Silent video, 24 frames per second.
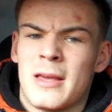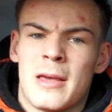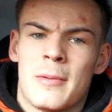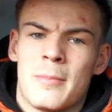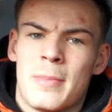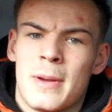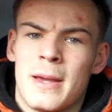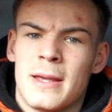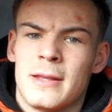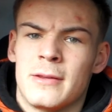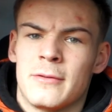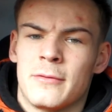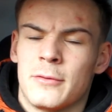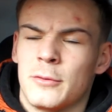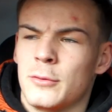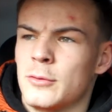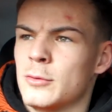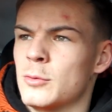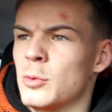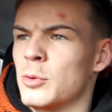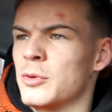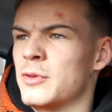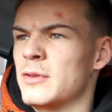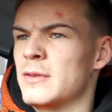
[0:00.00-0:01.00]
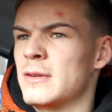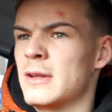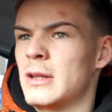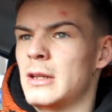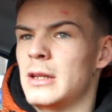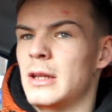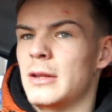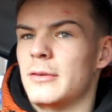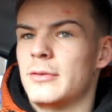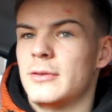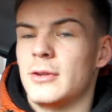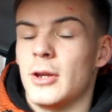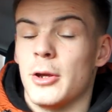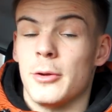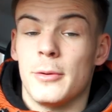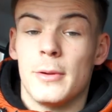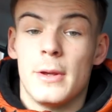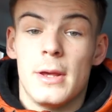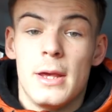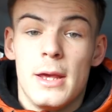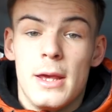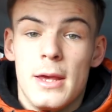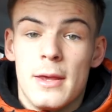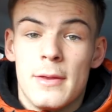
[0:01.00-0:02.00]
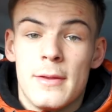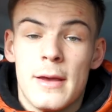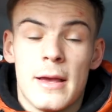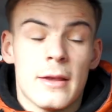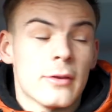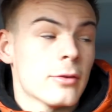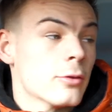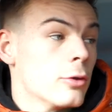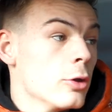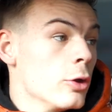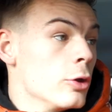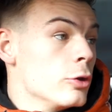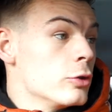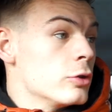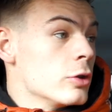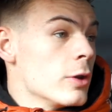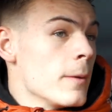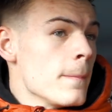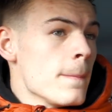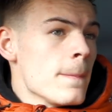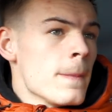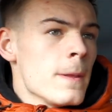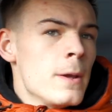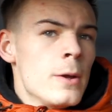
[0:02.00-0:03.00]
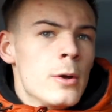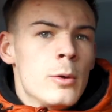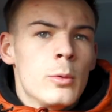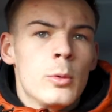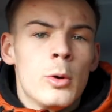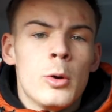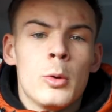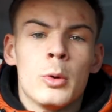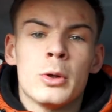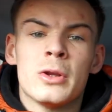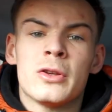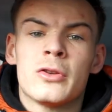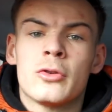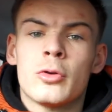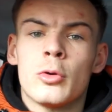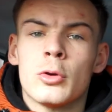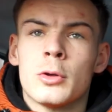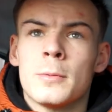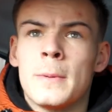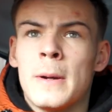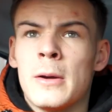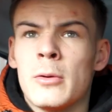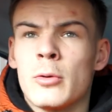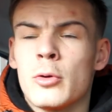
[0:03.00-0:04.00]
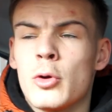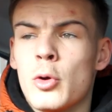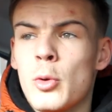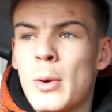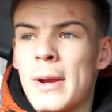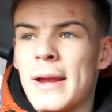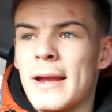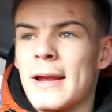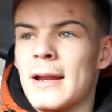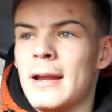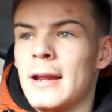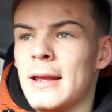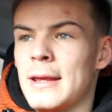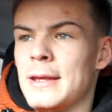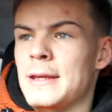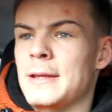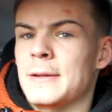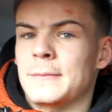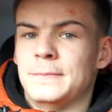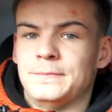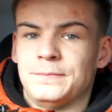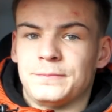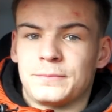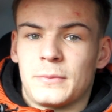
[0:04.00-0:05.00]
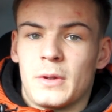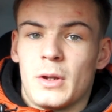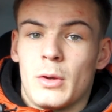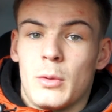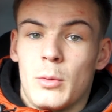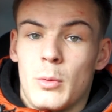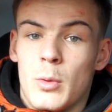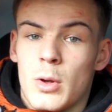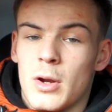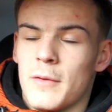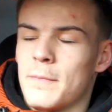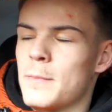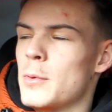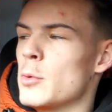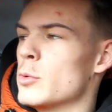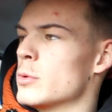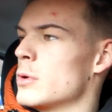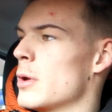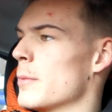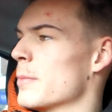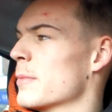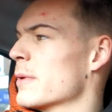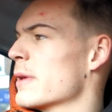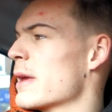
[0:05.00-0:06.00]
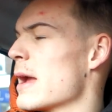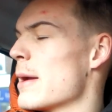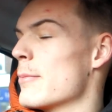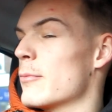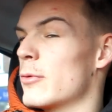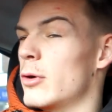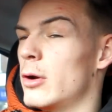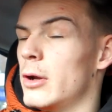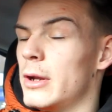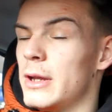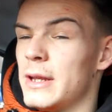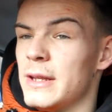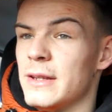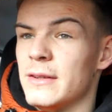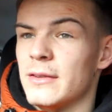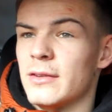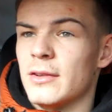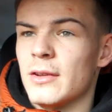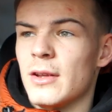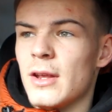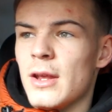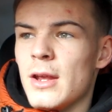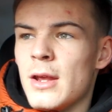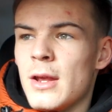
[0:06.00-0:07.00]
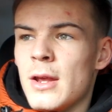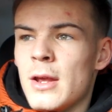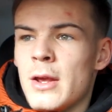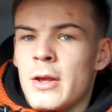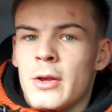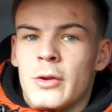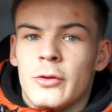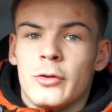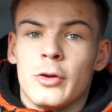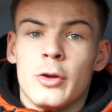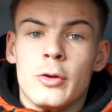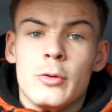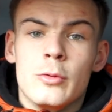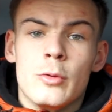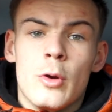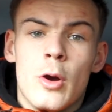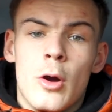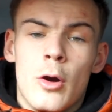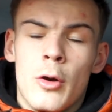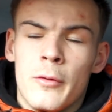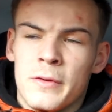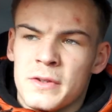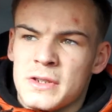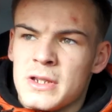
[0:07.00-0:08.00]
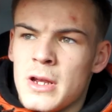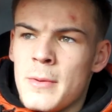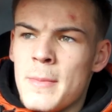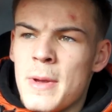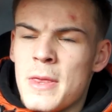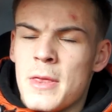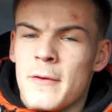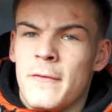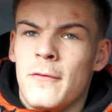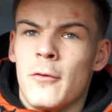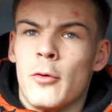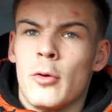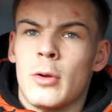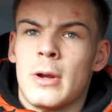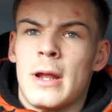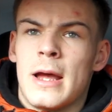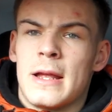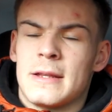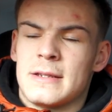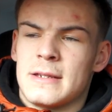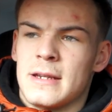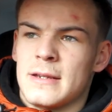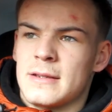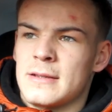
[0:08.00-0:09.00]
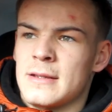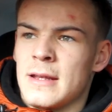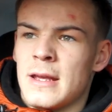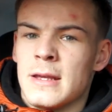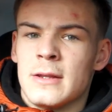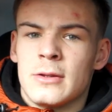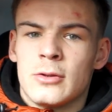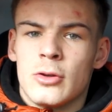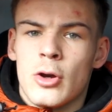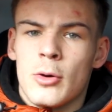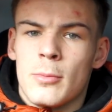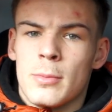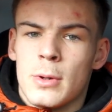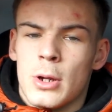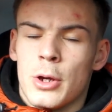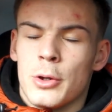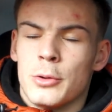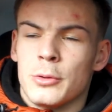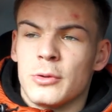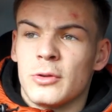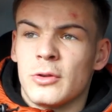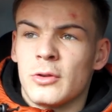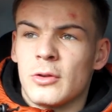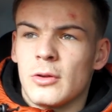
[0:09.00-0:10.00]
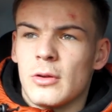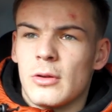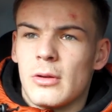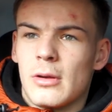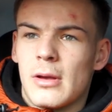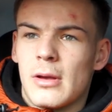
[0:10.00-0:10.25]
get pains through squats and deadlifts, so that's good. What I wanted to talk about quickly while I pulled up the camera is, so obviously I met the four lads yesterday, top blokes.